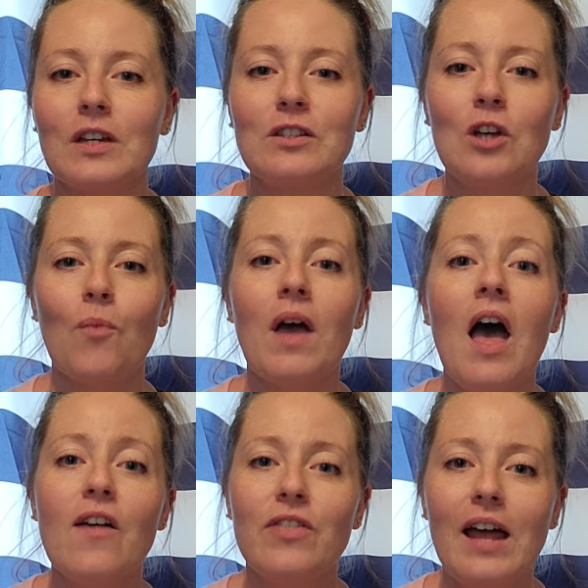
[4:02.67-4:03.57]
So
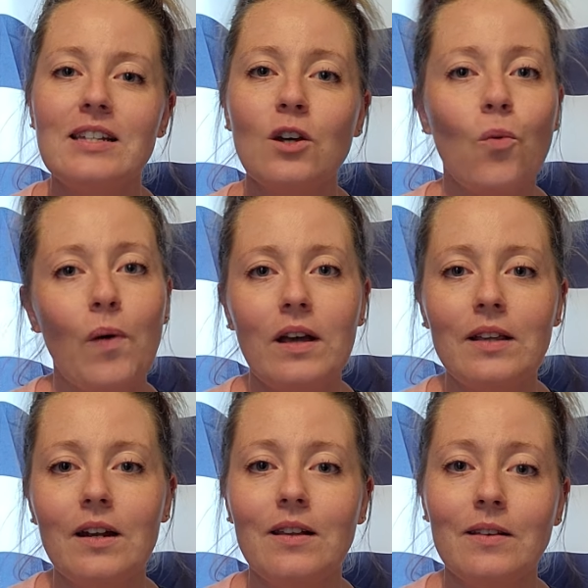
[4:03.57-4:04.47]
that is a quick
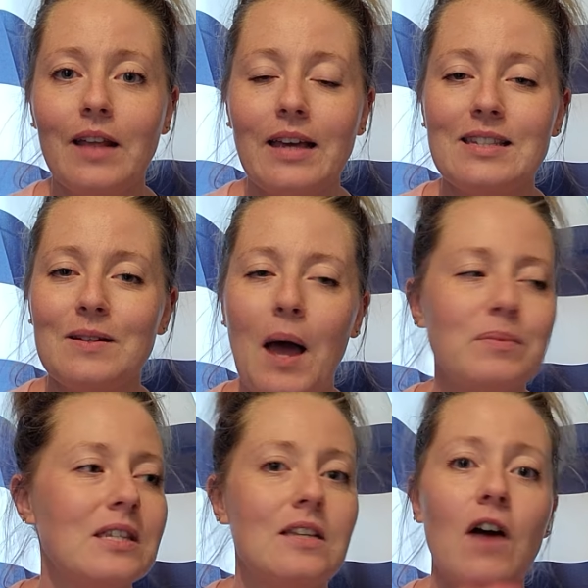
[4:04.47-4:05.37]
little like
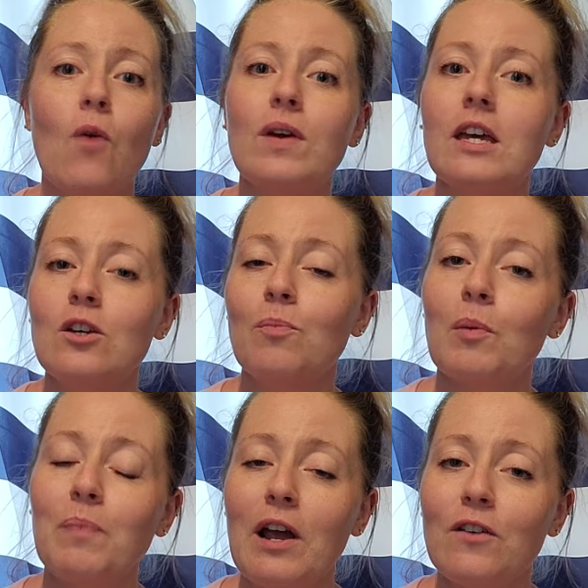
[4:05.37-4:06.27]
synopsis of how we get you
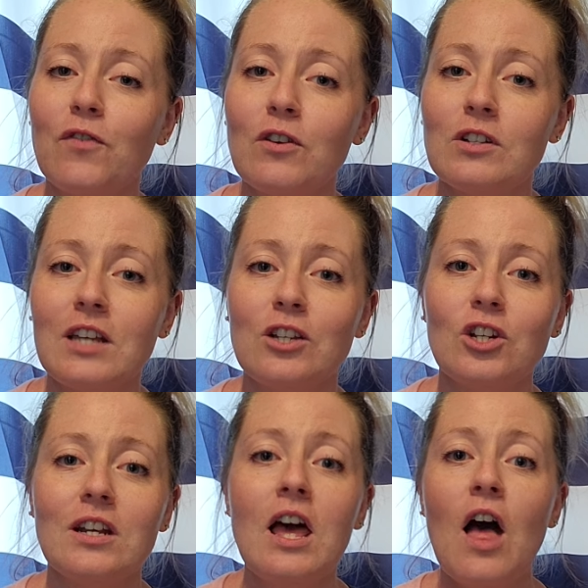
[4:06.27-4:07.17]
prepared for your
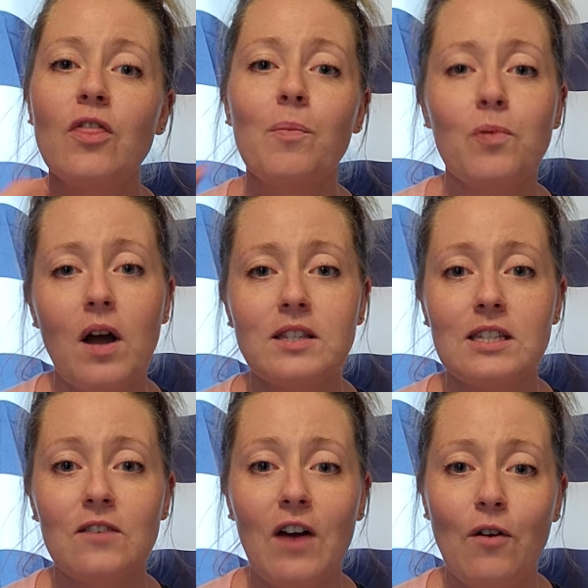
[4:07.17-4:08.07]
session, the
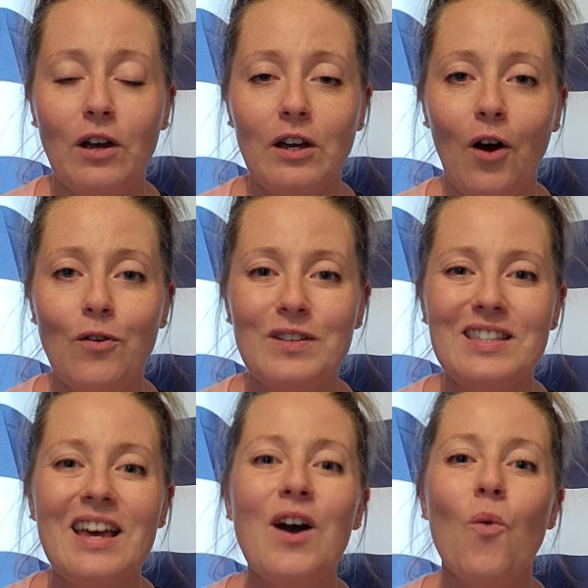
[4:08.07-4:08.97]
process of how it goes.